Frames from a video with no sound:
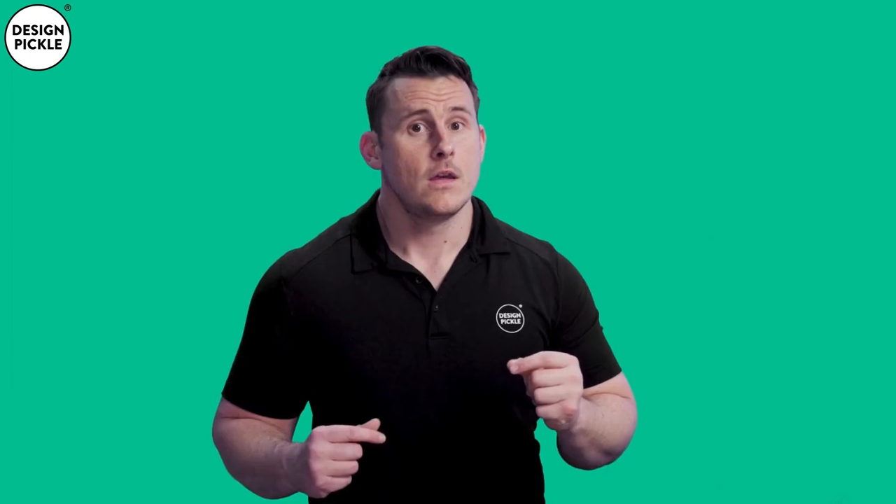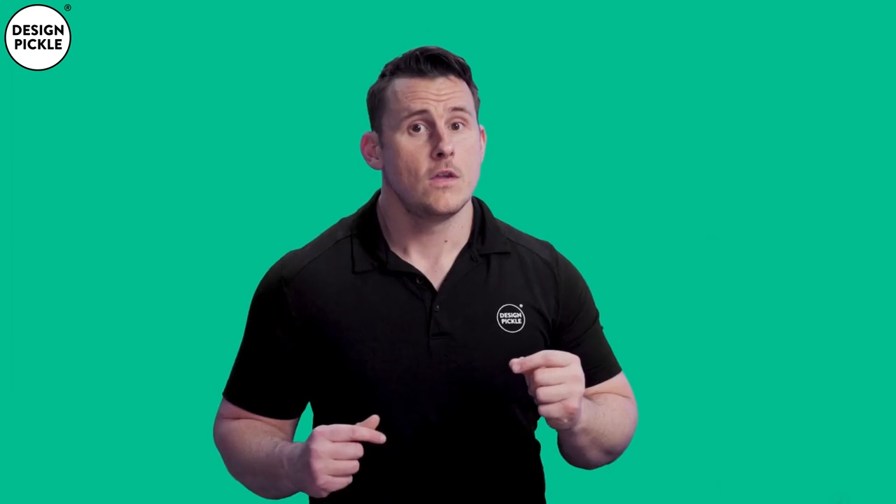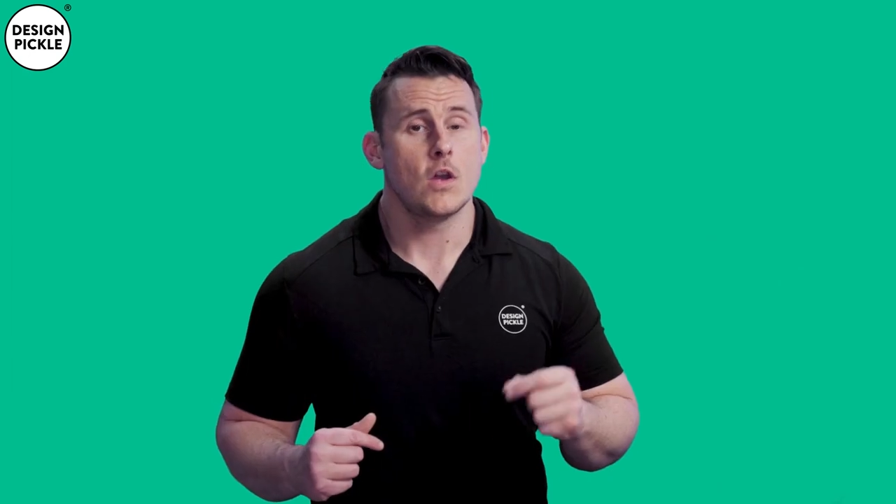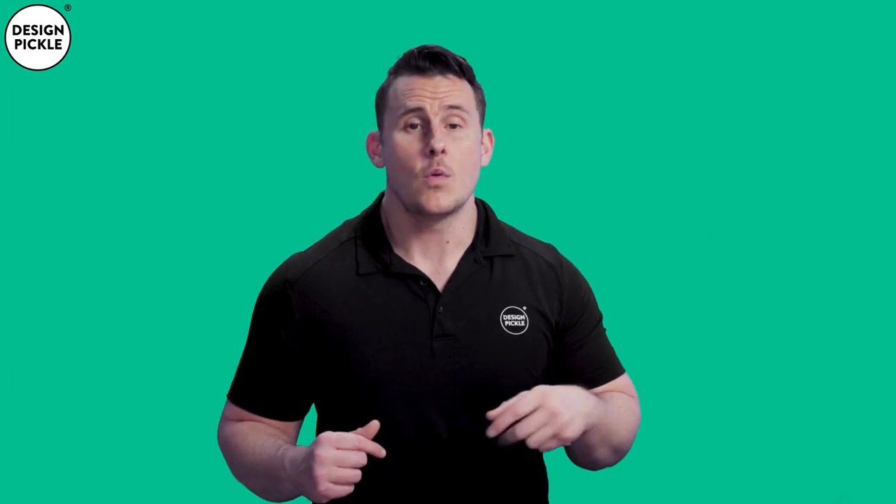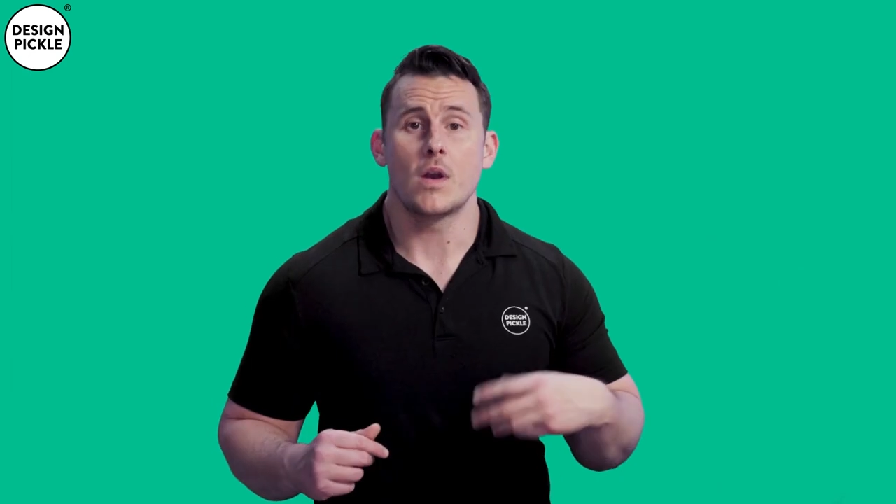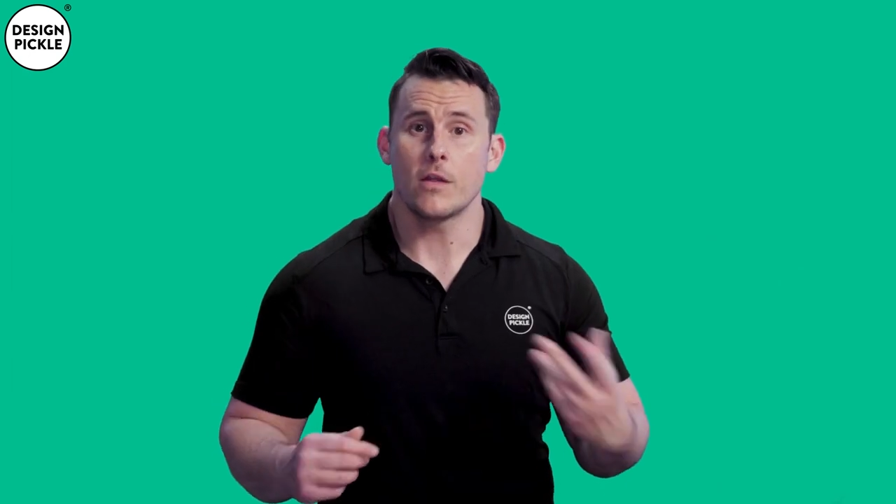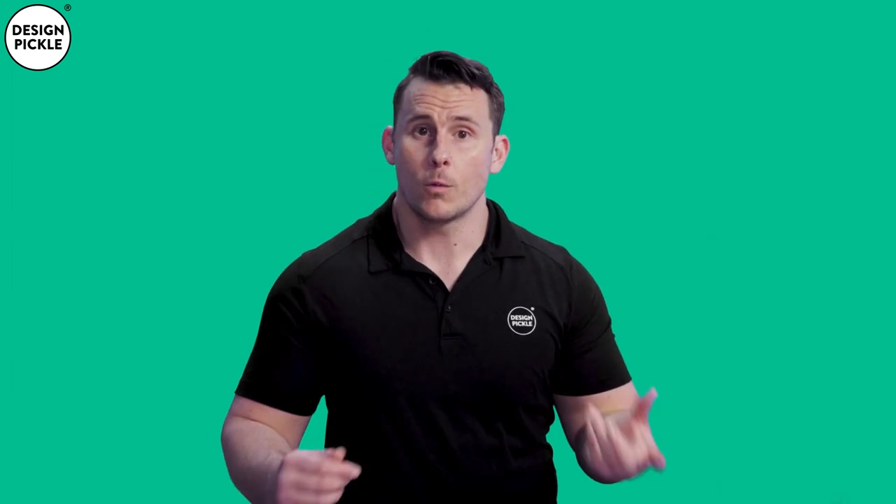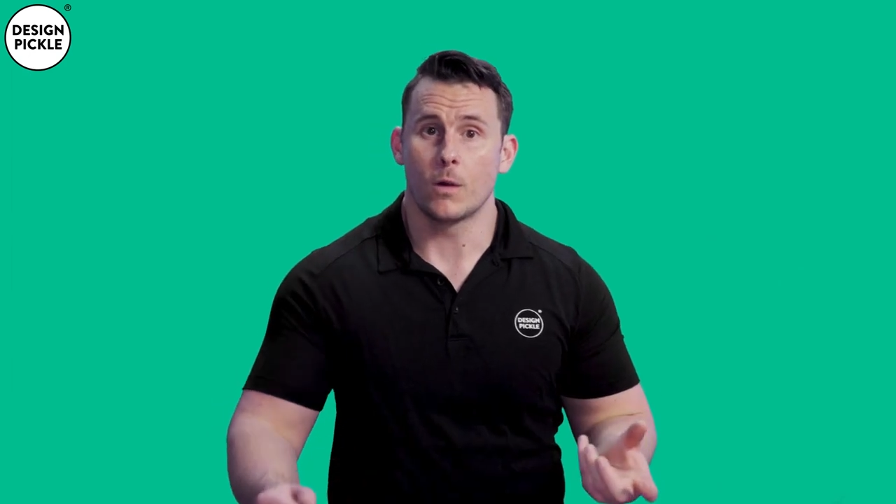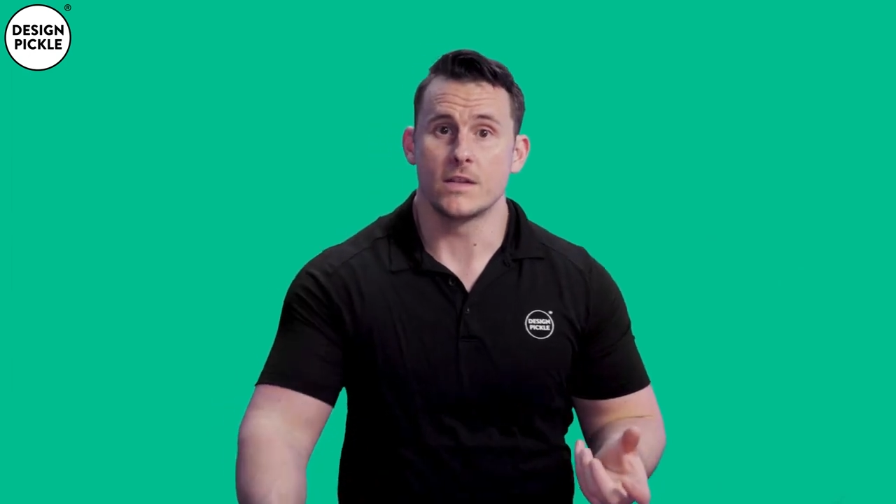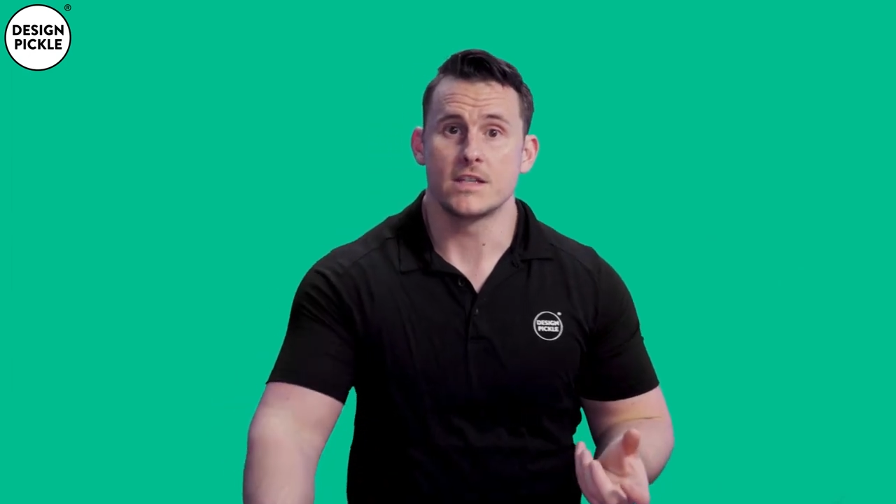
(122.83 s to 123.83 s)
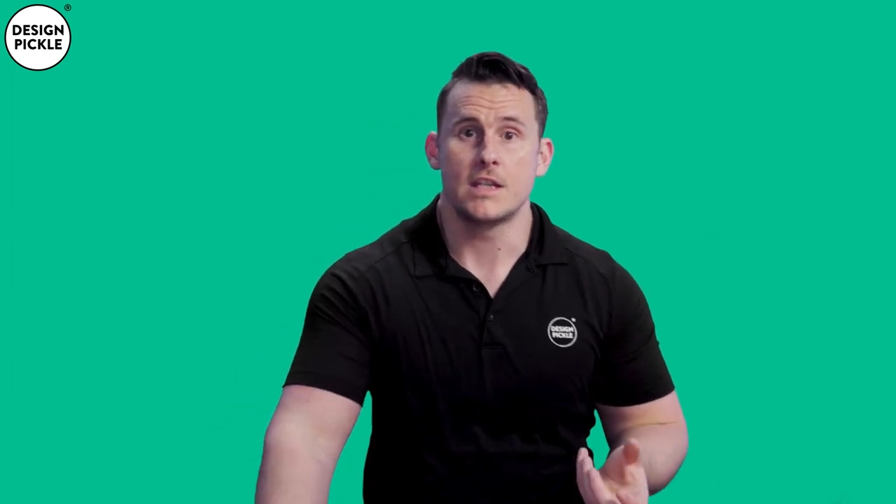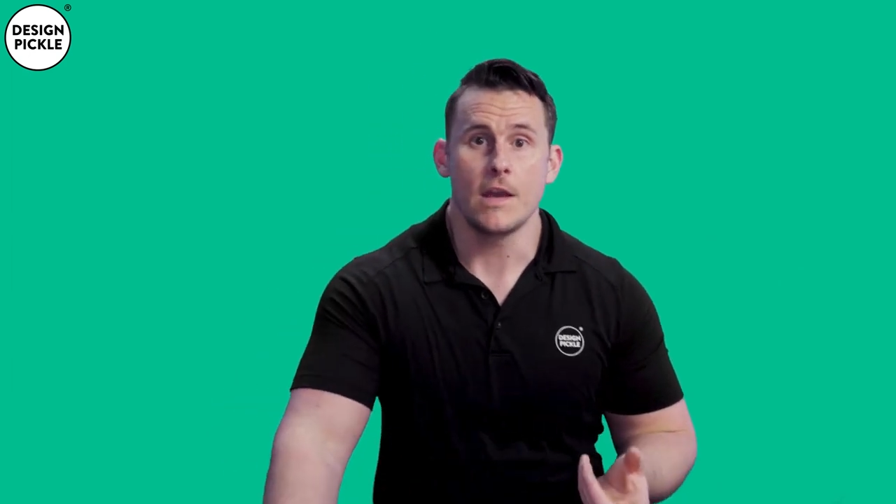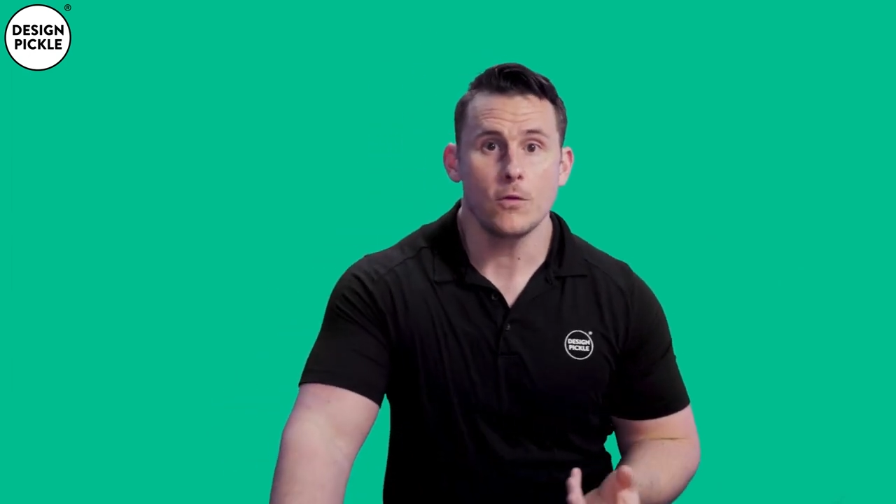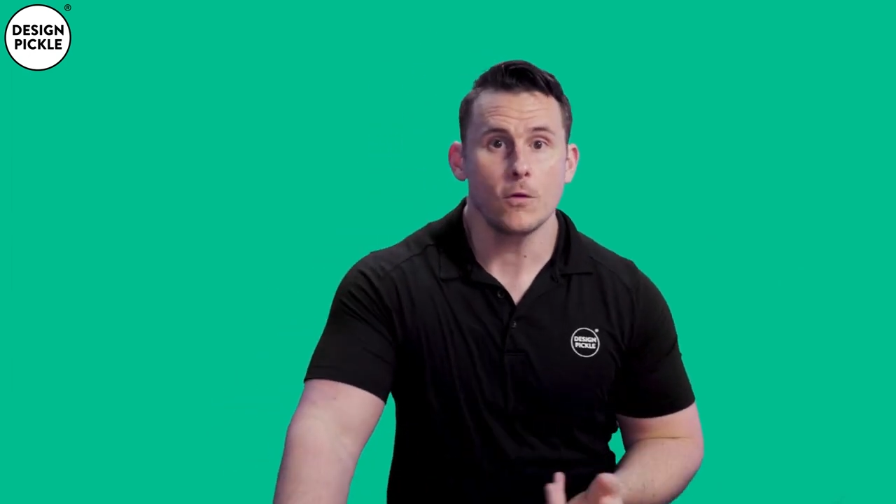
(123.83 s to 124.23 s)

So, in other words, give